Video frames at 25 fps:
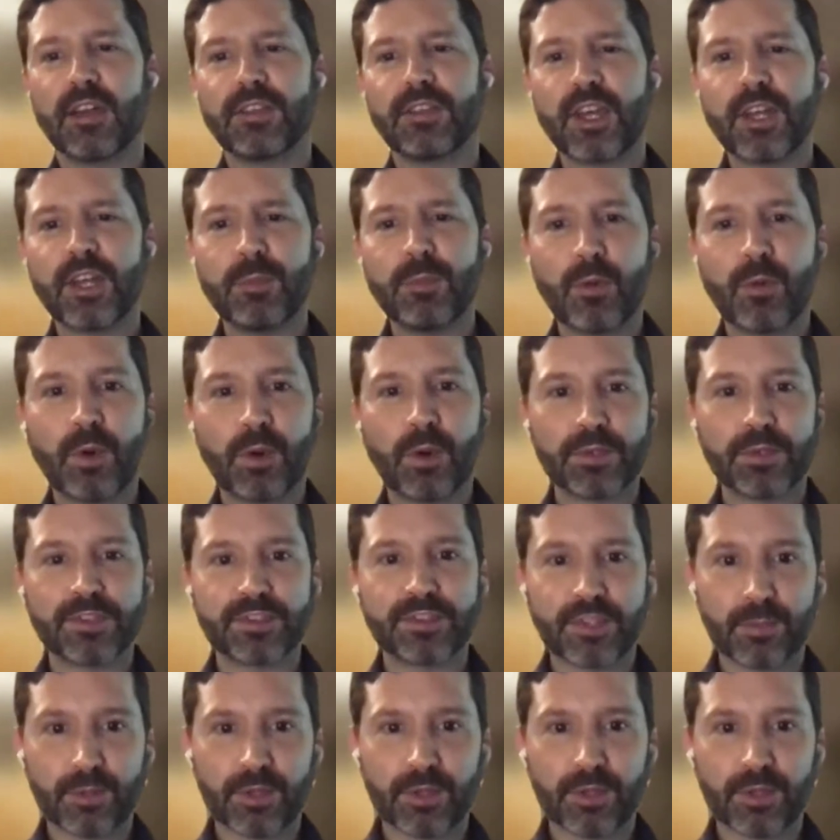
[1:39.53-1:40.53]
I thought about what was
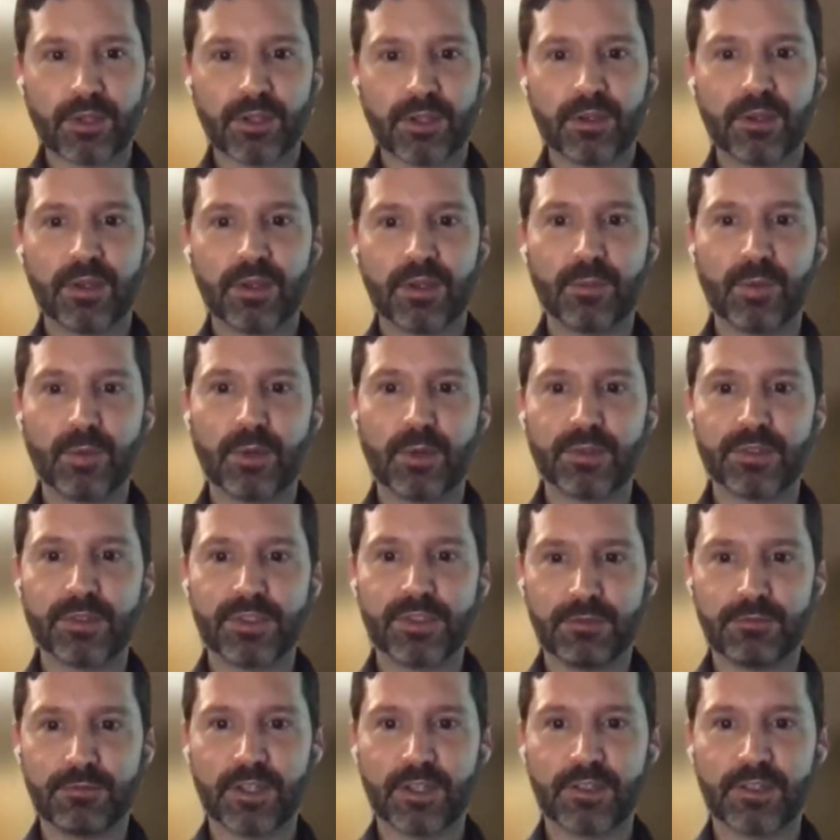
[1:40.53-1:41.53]
similar and what was
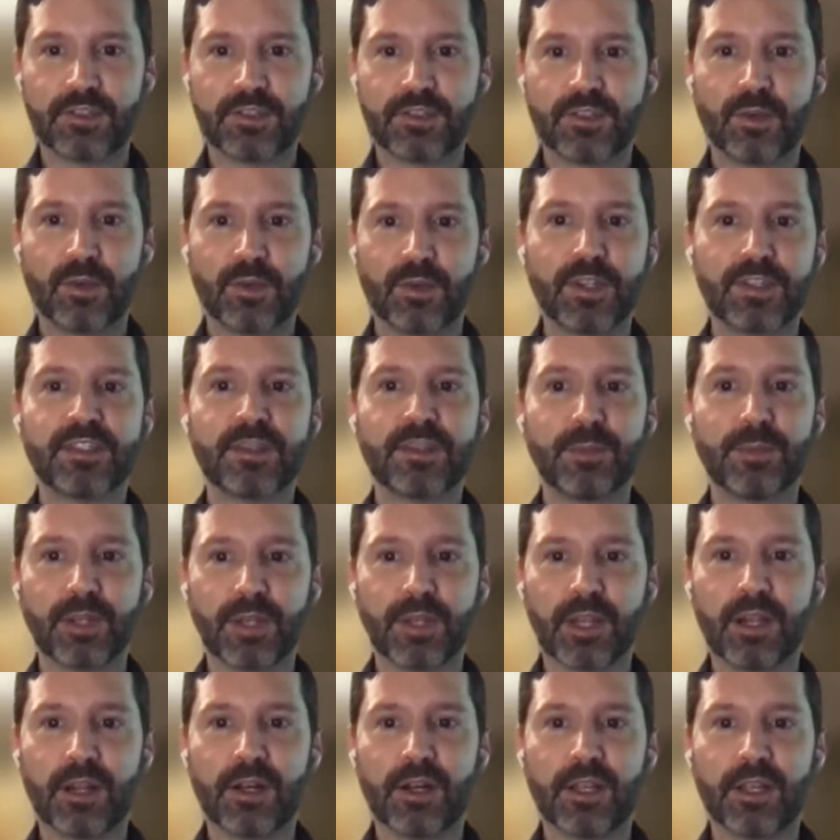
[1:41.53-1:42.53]
different. So one
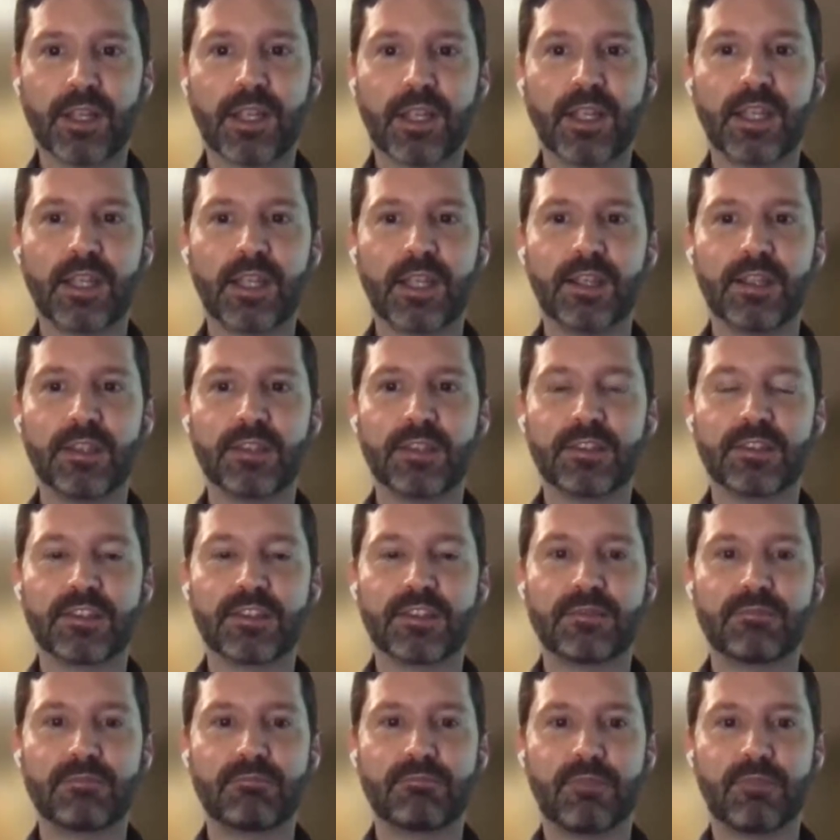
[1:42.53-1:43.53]
similarity
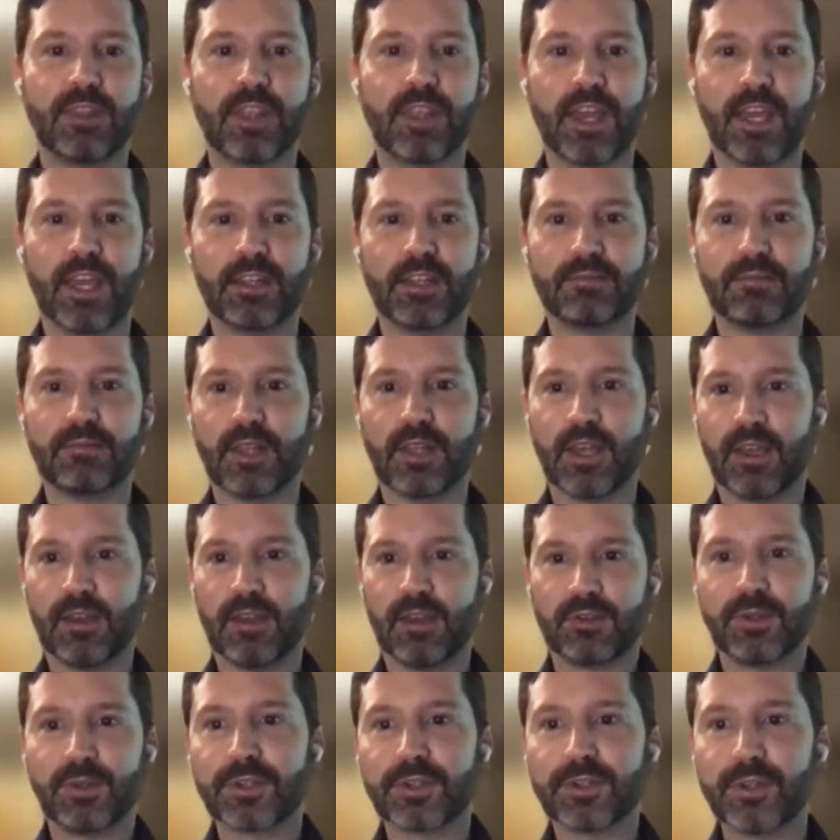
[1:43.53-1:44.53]
is that
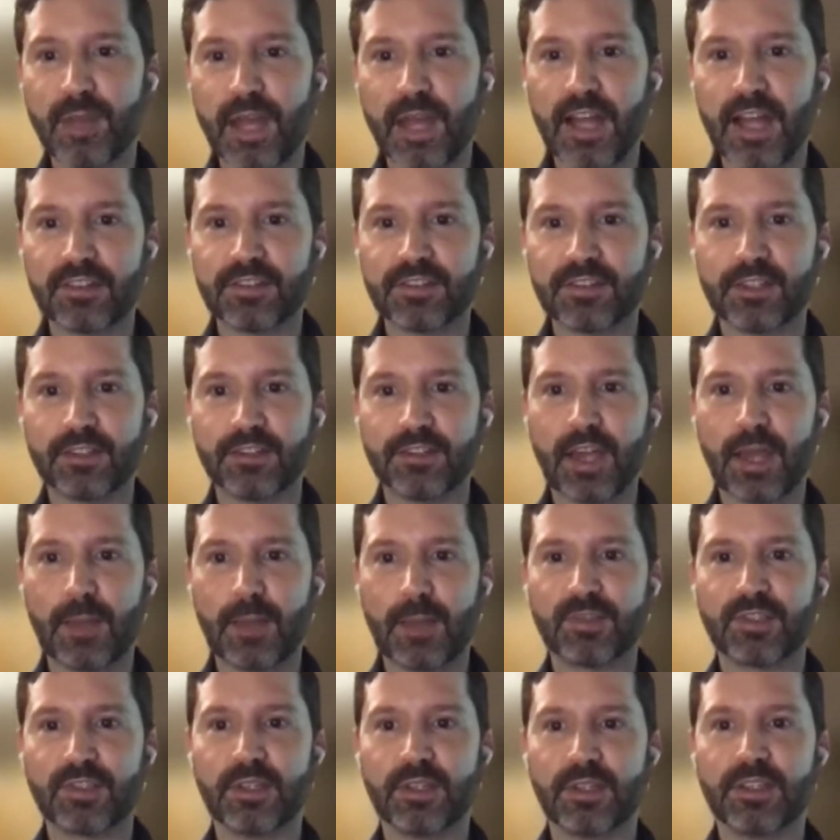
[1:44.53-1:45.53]
critical mass and
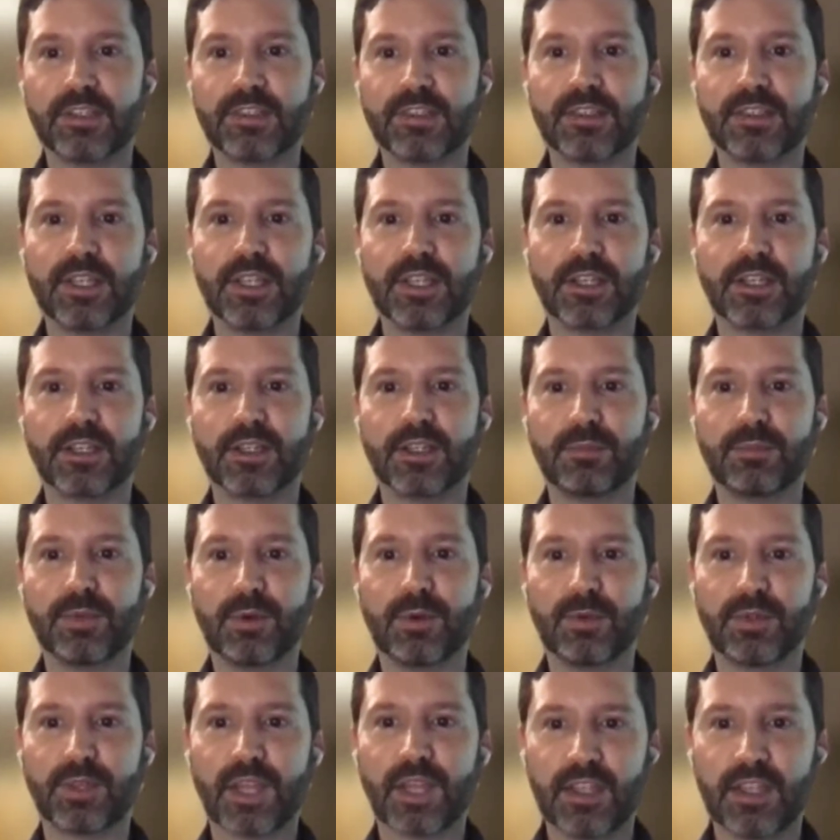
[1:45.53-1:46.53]
adoption is needed in
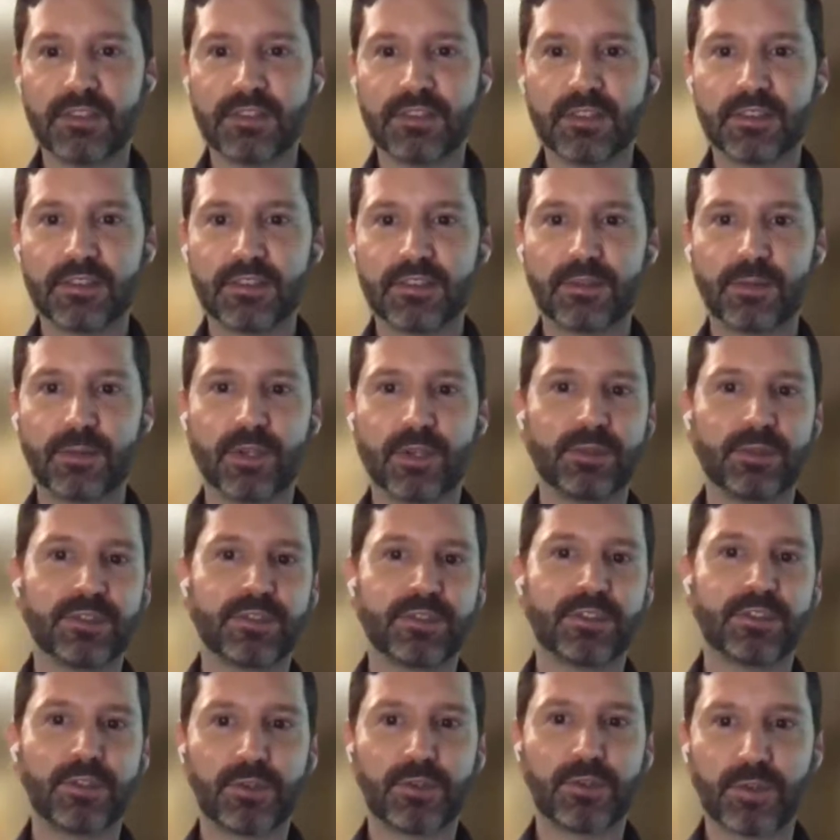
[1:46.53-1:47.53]
both cases. So whether
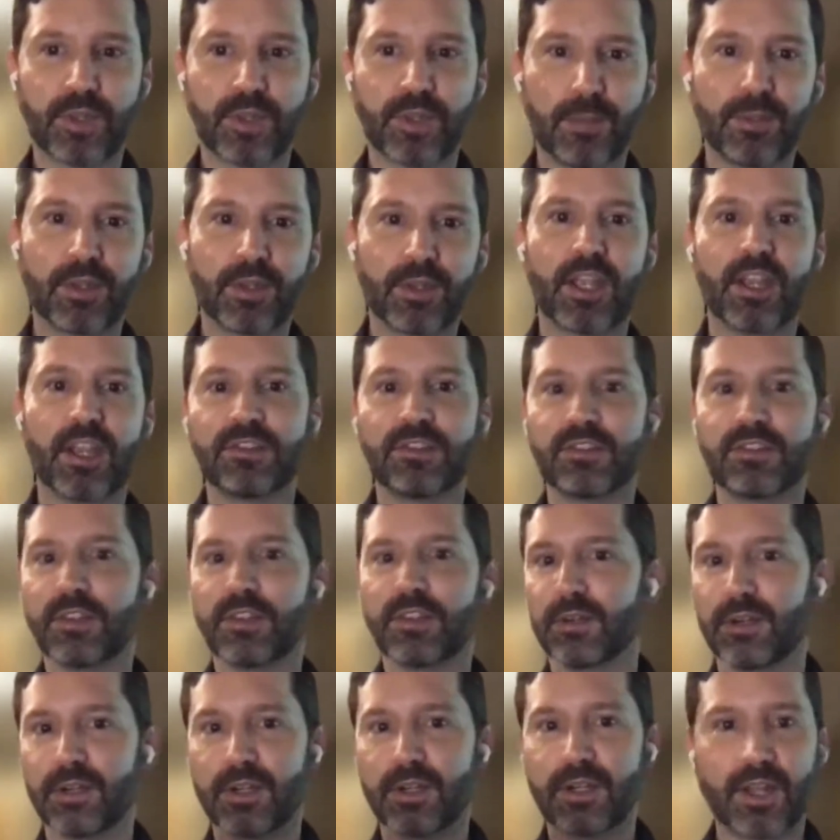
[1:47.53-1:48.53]
it's a social
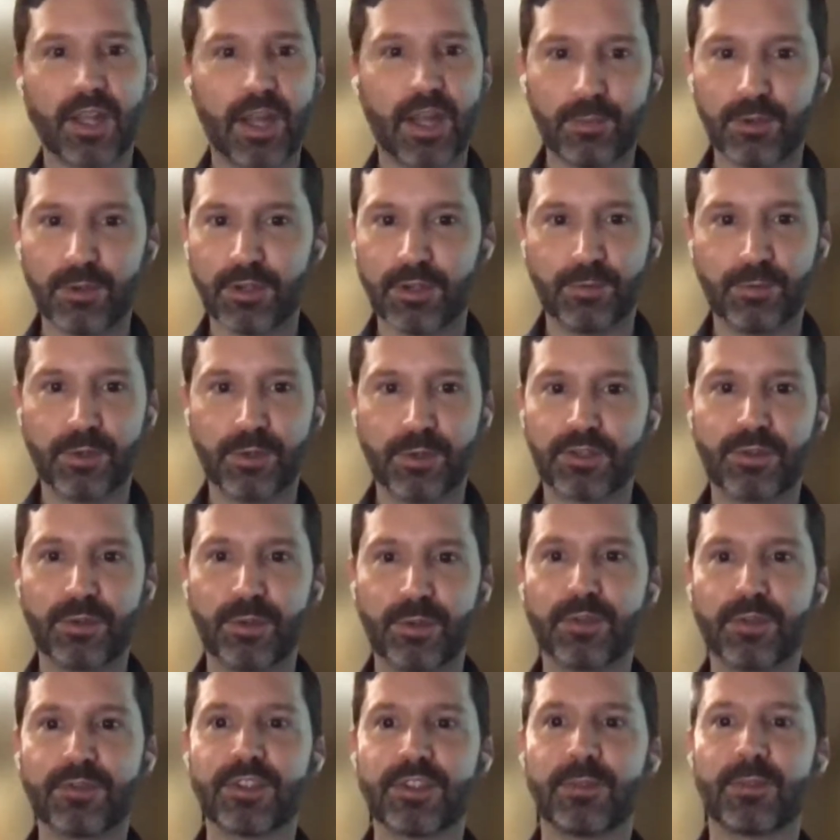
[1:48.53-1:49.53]
application or a collaborative work
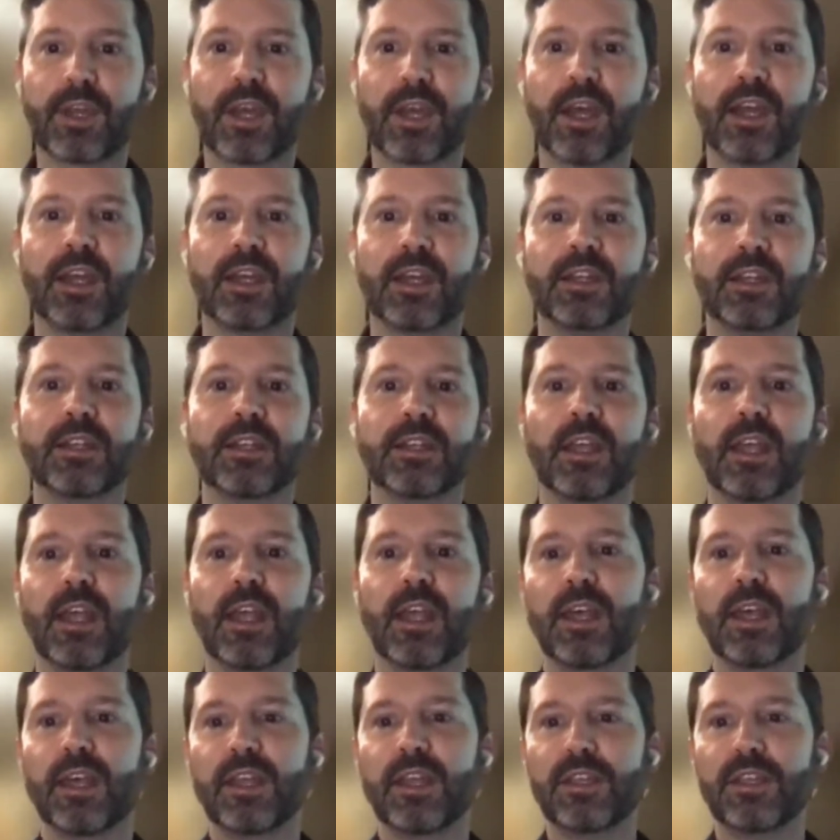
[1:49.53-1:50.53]
tool of some kind,
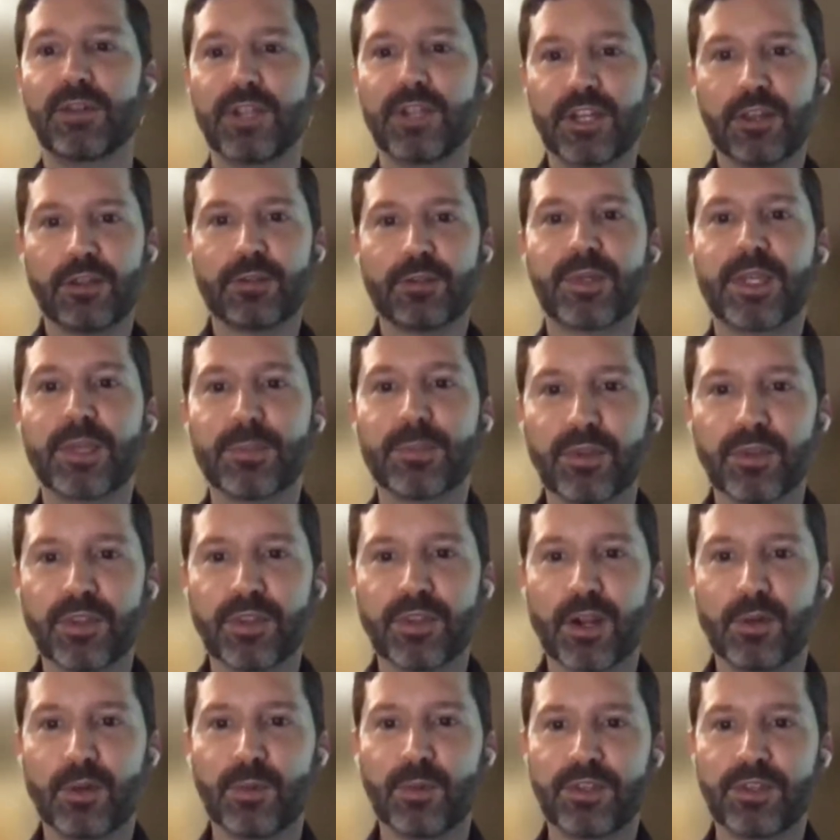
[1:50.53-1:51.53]
you need other people
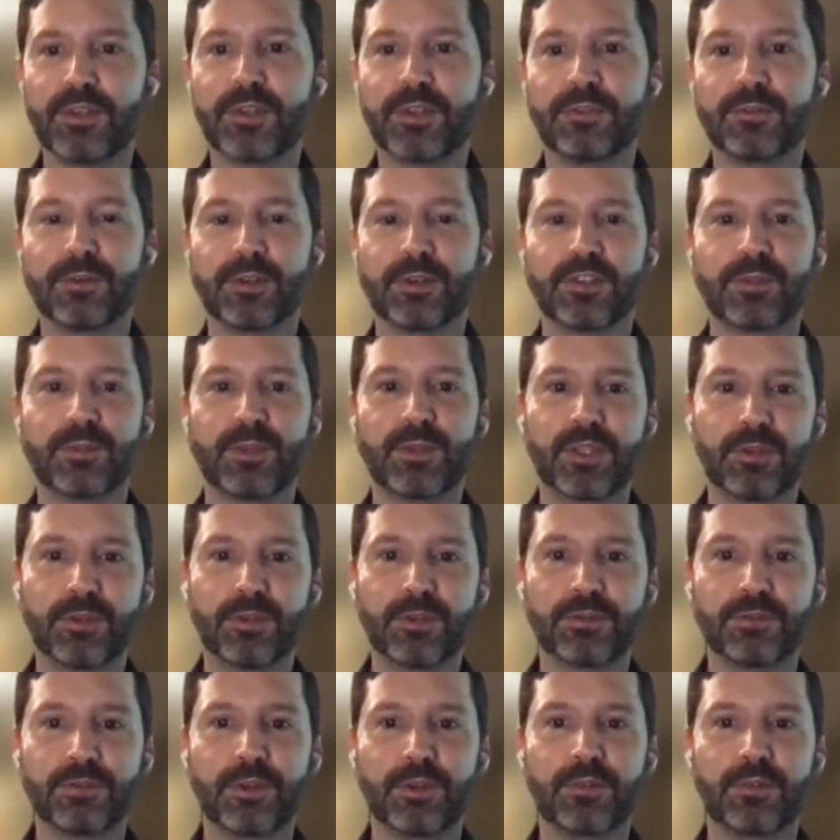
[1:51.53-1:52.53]
there with you for it to be
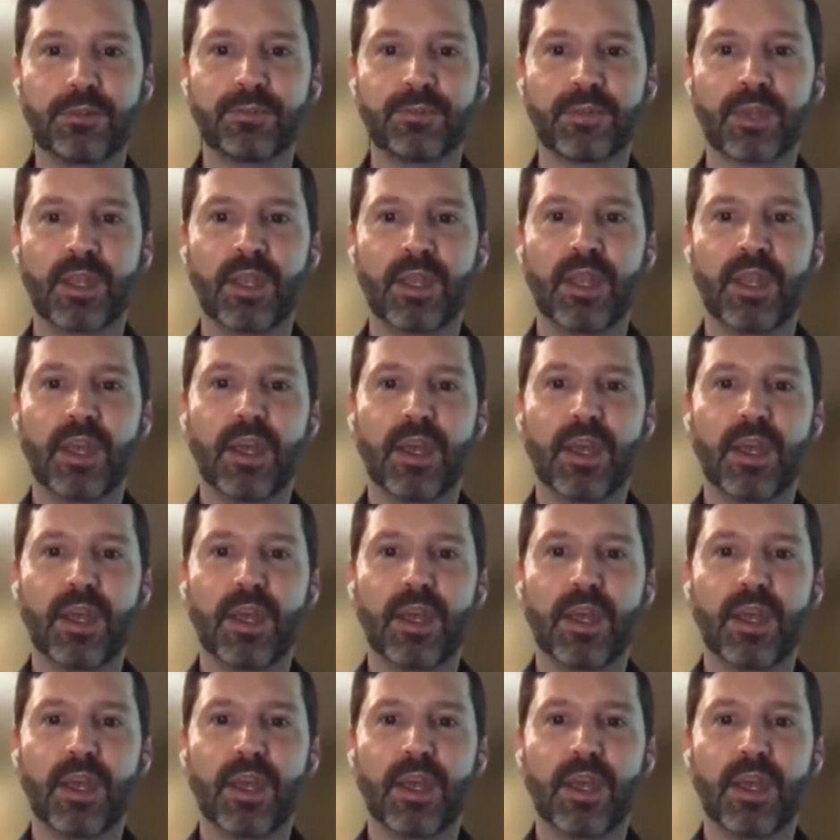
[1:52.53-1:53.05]
useful.